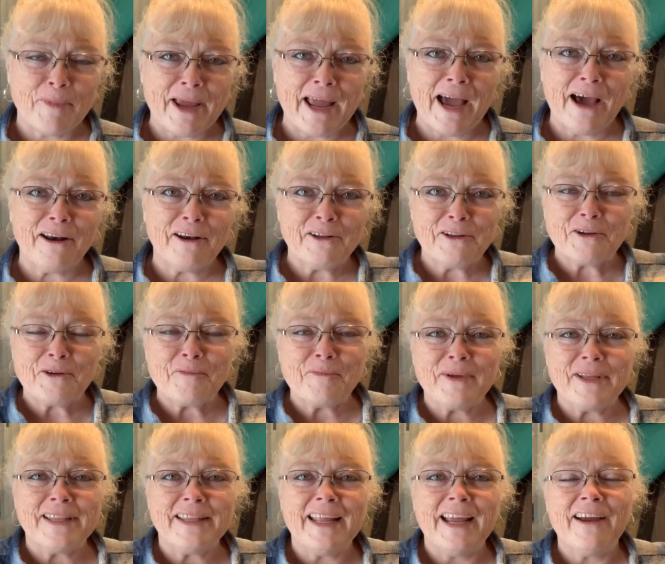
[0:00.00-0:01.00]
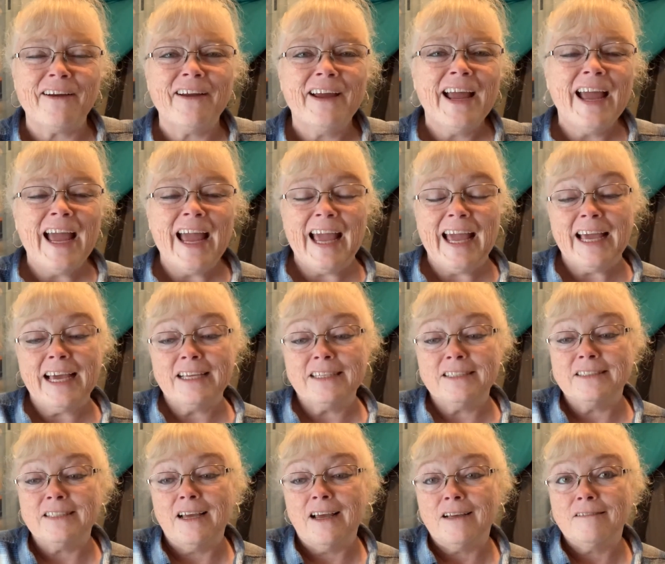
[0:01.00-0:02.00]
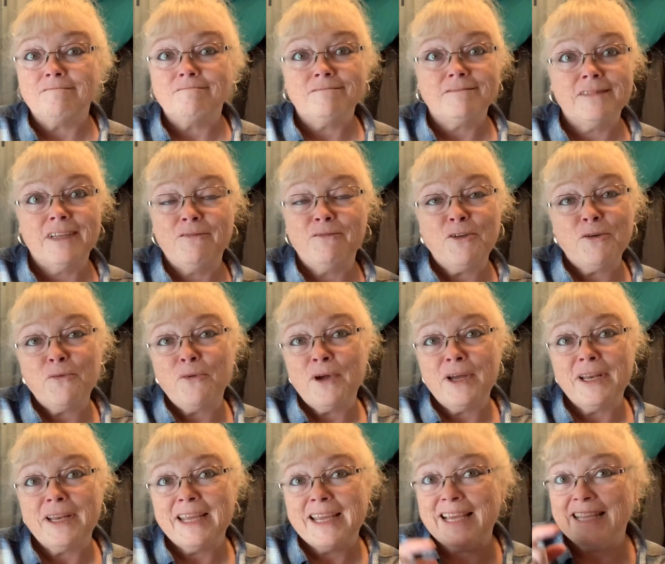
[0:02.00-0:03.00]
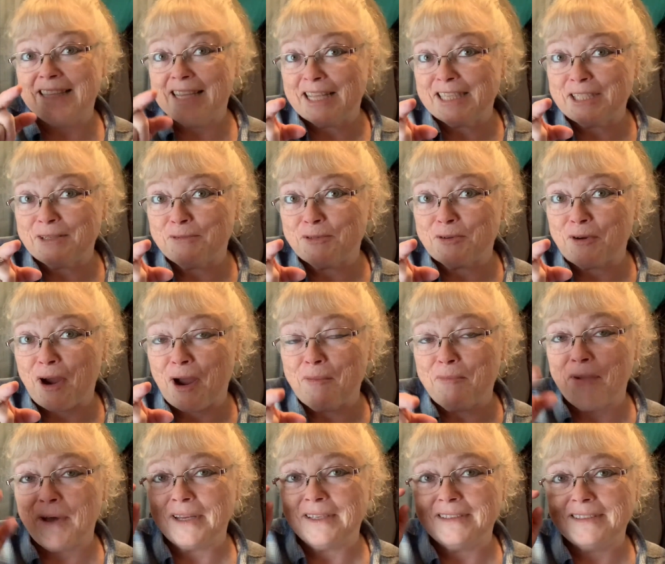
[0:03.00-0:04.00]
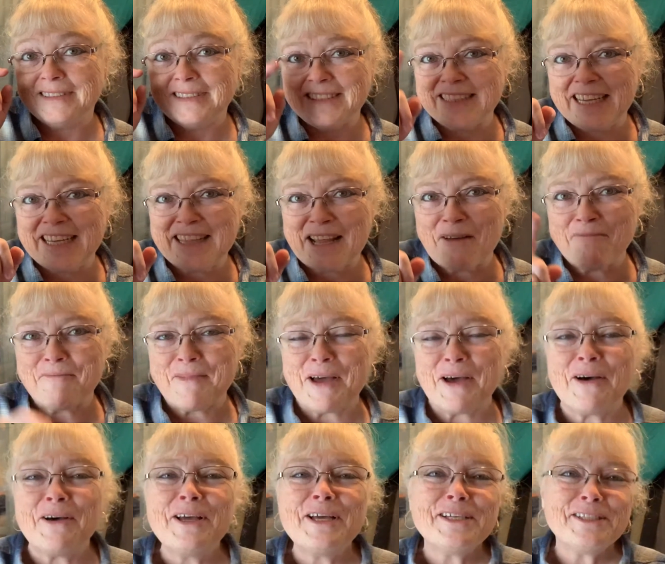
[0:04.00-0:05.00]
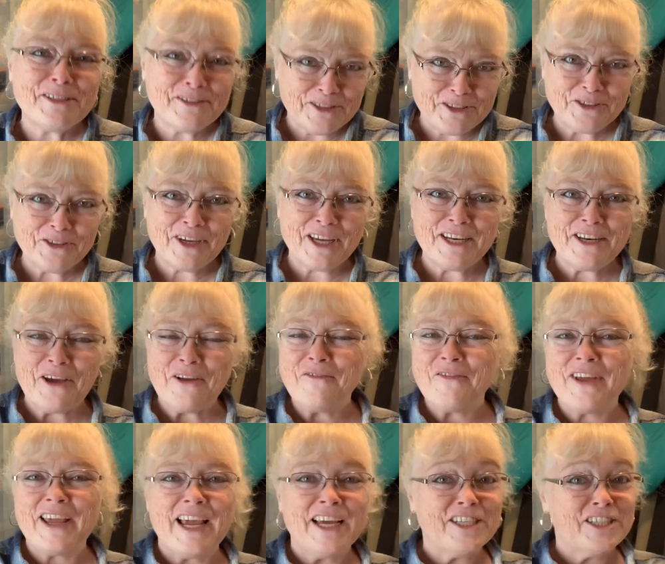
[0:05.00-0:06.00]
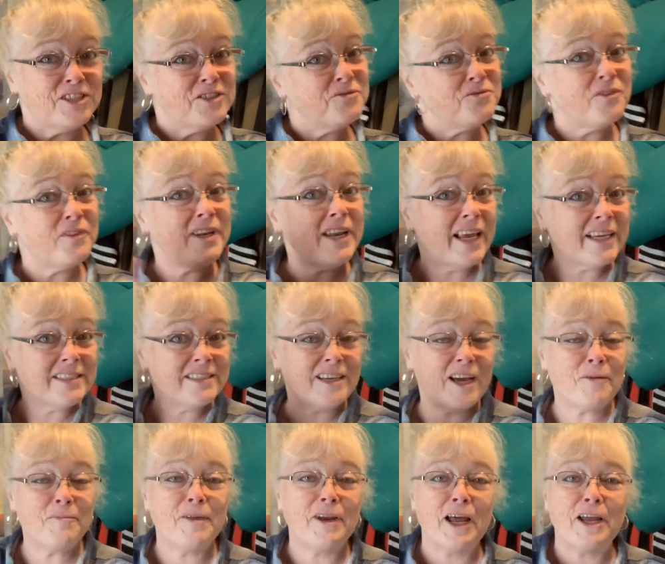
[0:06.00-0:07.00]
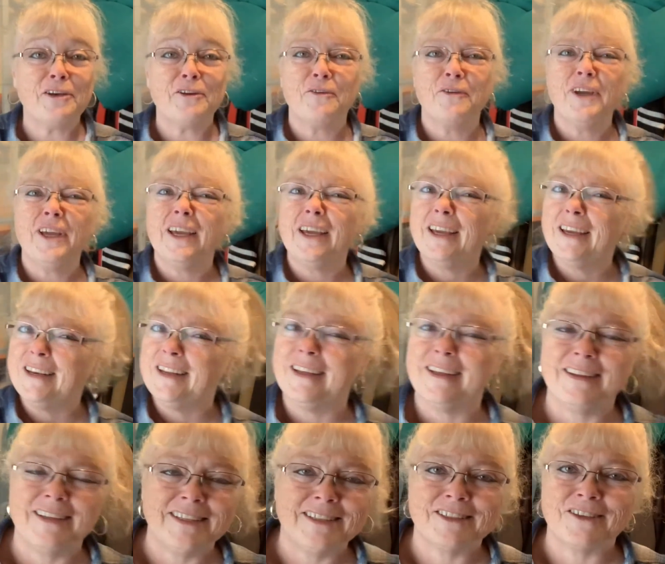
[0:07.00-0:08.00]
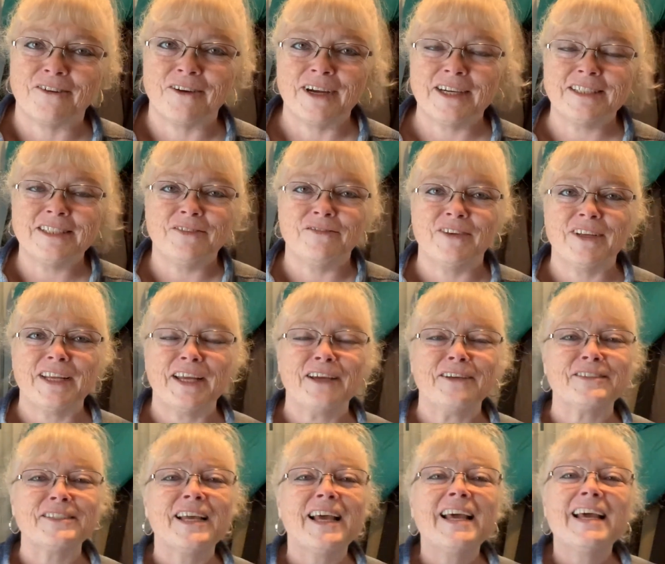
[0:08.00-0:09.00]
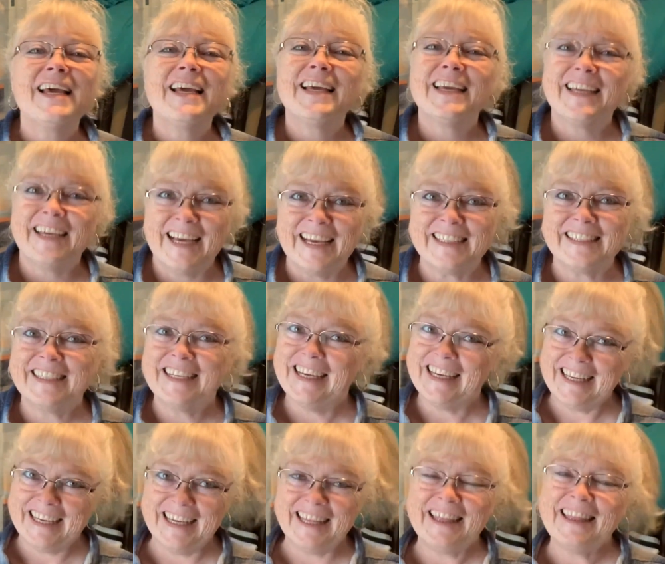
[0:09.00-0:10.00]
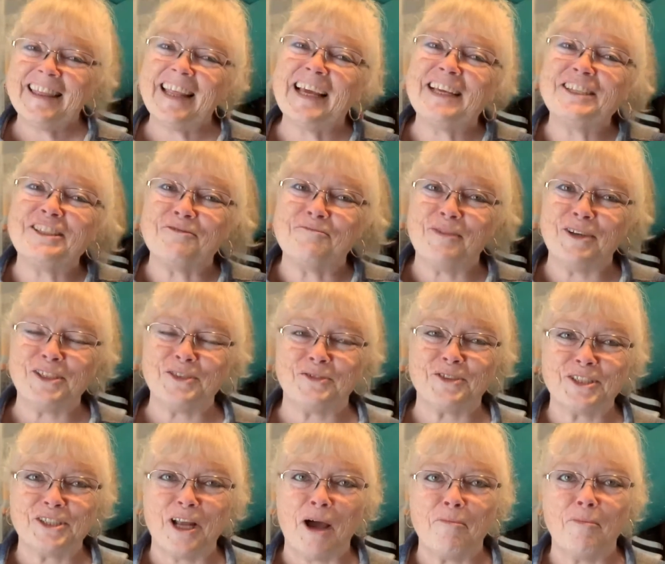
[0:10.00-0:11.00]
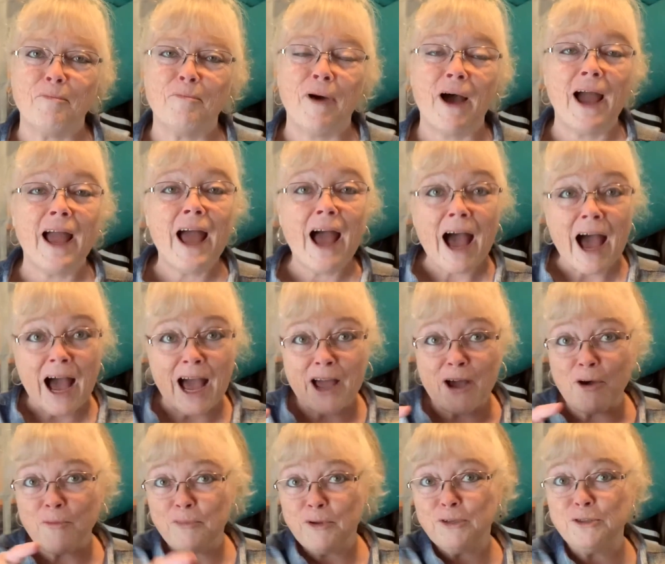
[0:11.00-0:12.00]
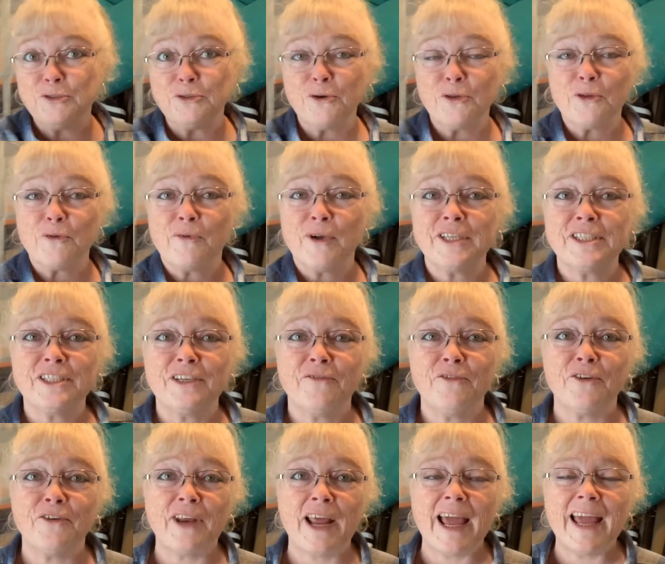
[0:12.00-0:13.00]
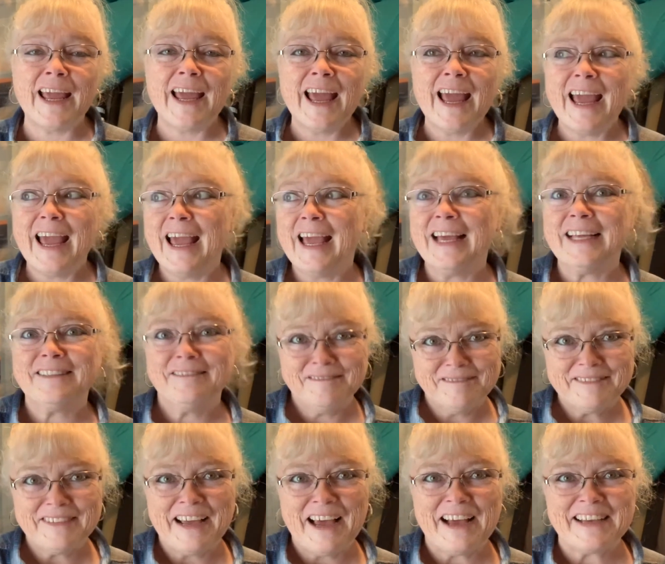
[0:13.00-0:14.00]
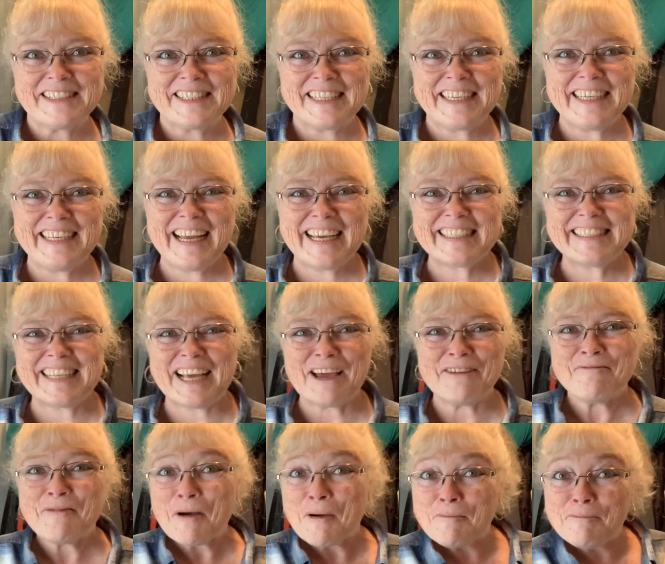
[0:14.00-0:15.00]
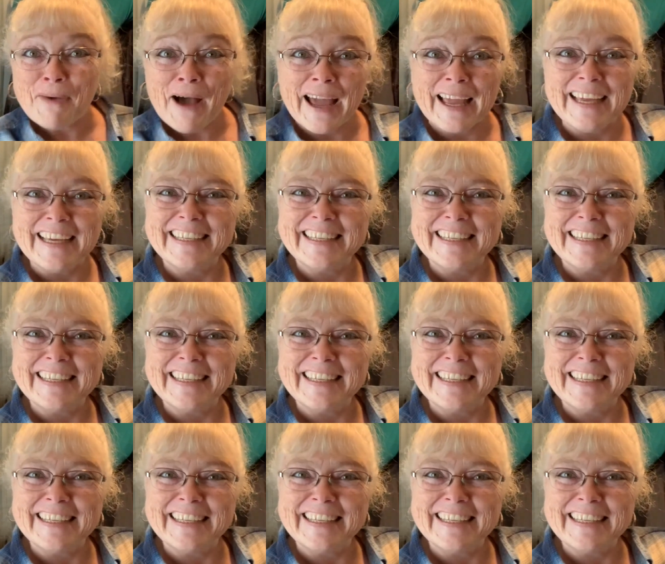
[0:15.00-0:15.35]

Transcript: out a little bit there. And uh, if you would, hit that subscribe button, ding that bell, so that you'll get notifications for the next time that I do any of these crazy videos. Guys, again, thanks so much for stopping by. I hope you enjoyed the rest of your day, and I'll see you next time. Bye!